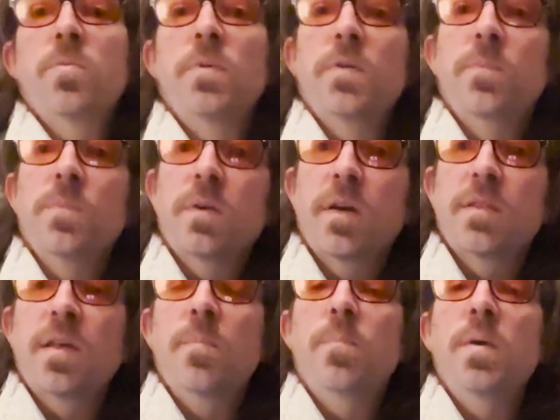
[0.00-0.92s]
We got
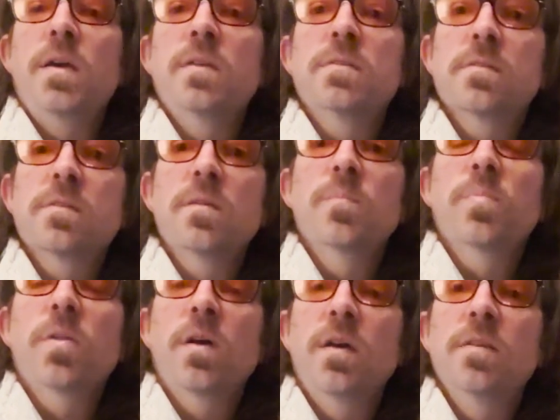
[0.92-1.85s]
that bass in
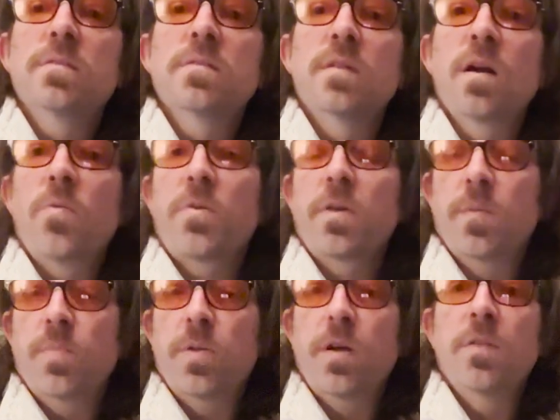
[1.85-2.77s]
place, and now we're going to
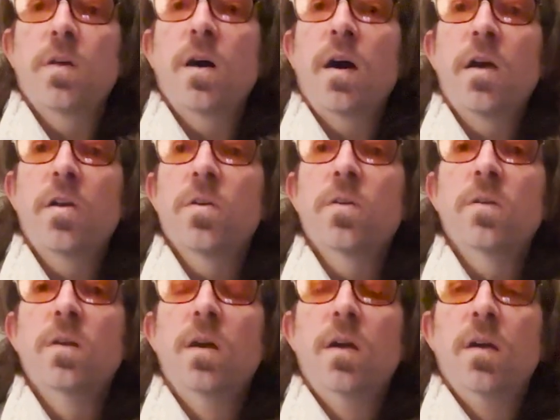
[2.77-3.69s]
play the
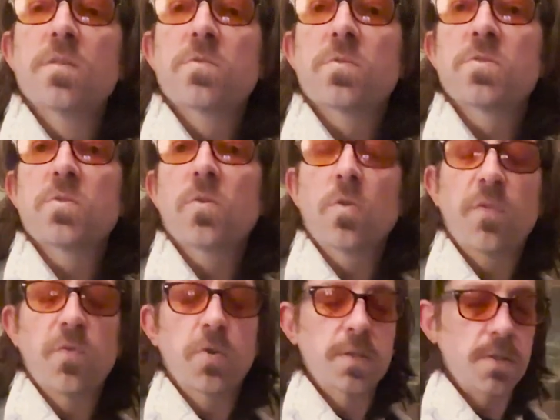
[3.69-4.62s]
higher sort of solo
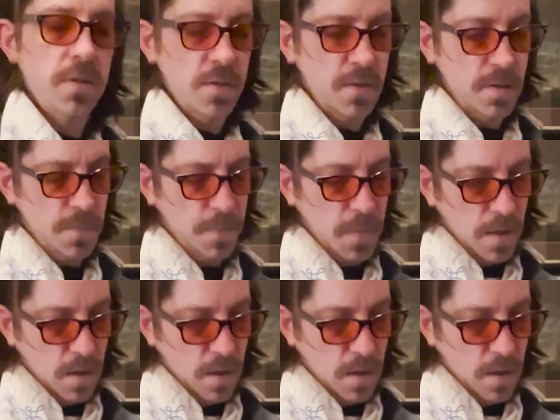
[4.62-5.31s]
voices.